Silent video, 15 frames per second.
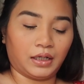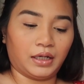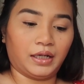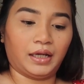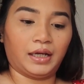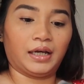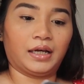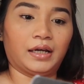I
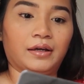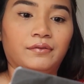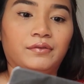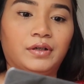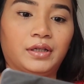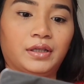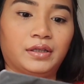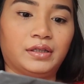have
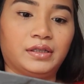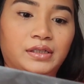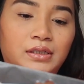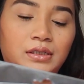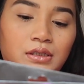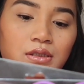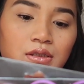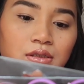
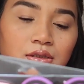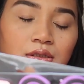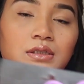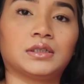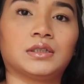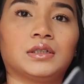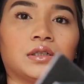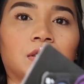these
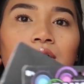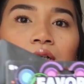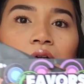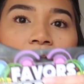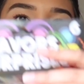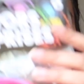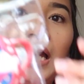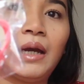
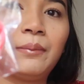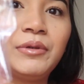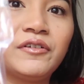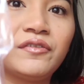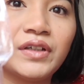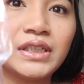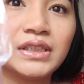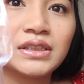
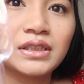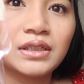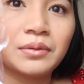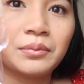happy face